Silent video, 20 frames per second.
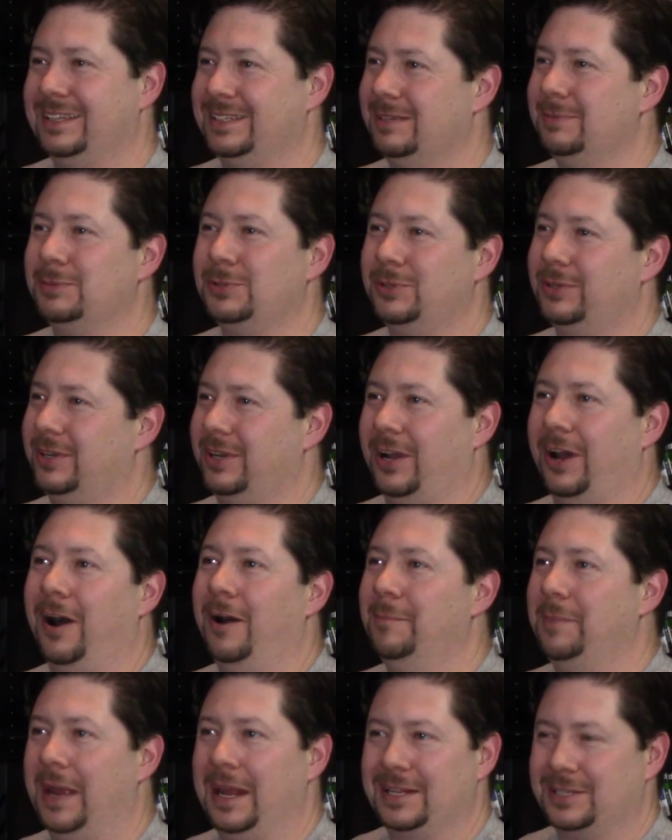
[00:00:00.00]
some sort of
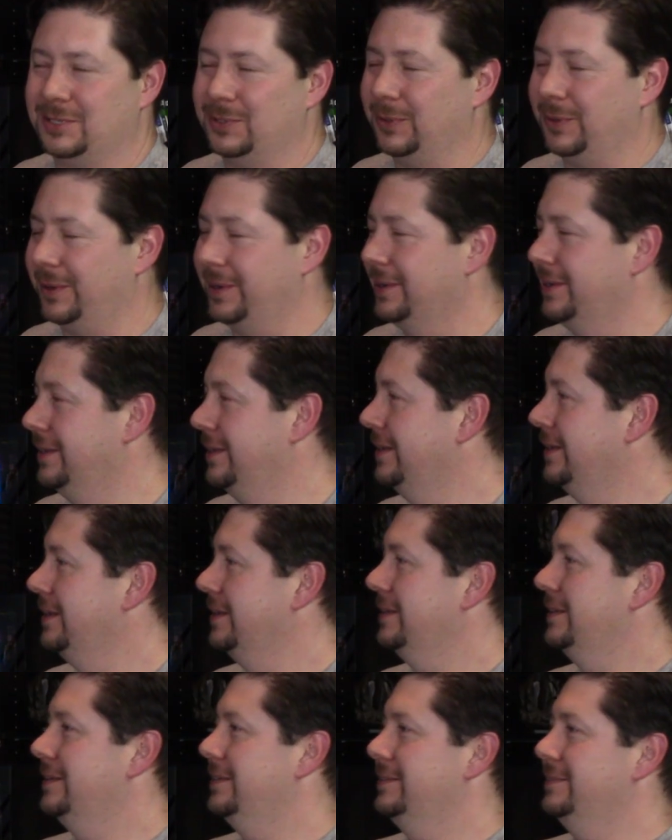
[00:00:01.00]
combat store.
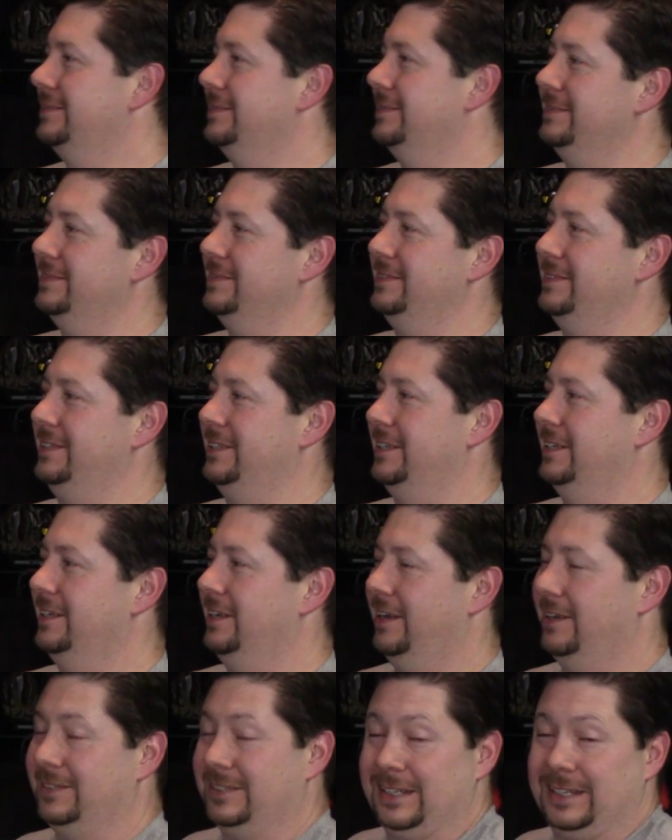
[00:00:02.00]
Yeah. I
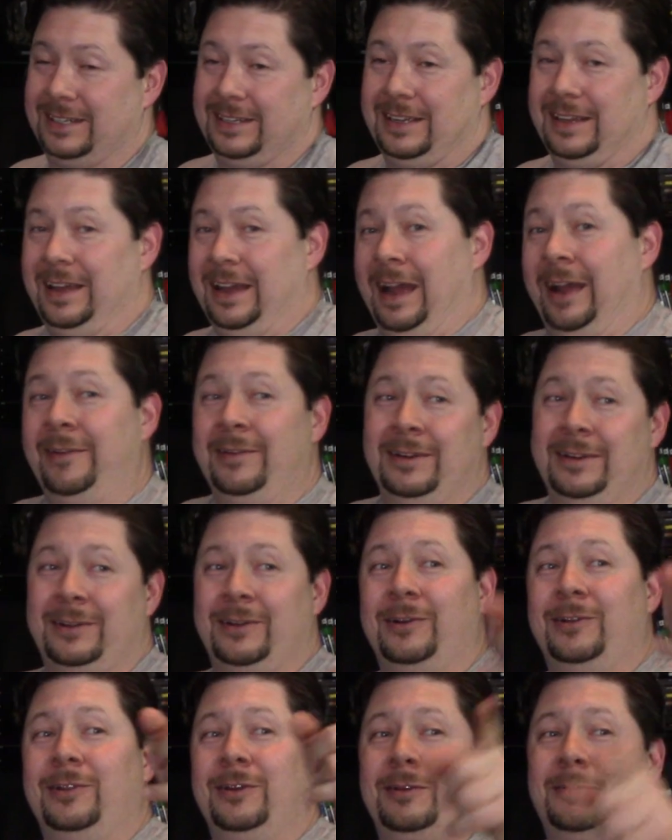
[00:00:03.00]
was like, I want to
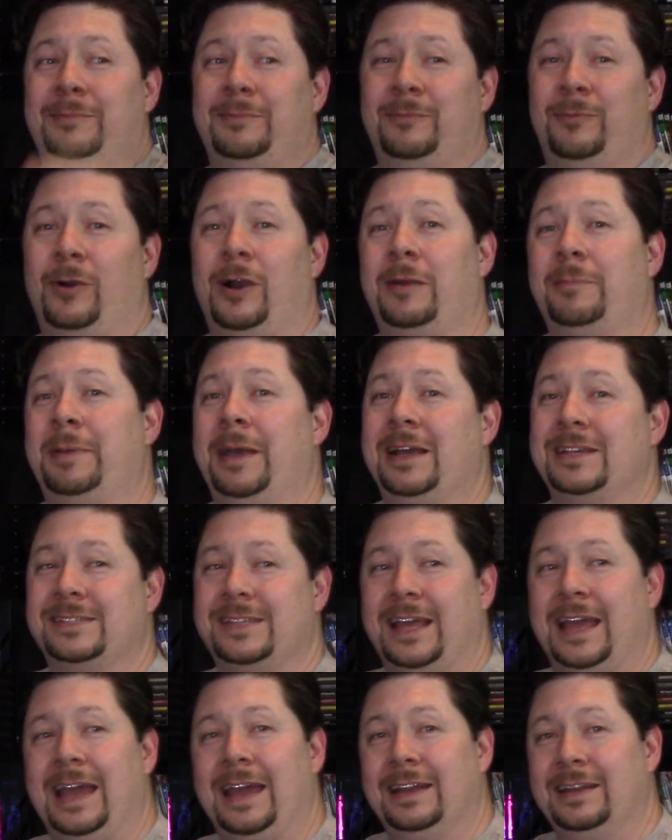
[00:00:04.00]
go walk past
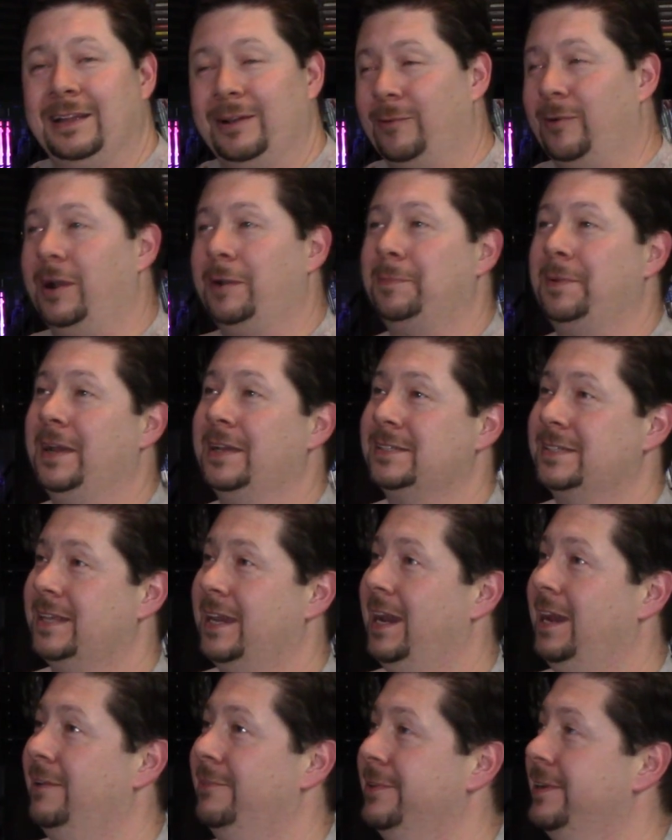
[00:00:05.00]
that. And I walked past
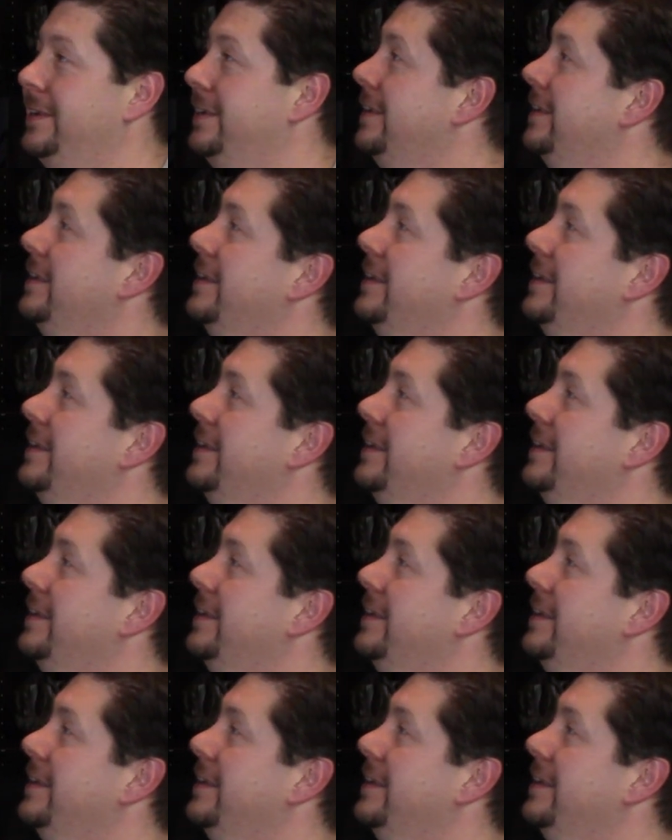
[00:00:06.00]
that and went,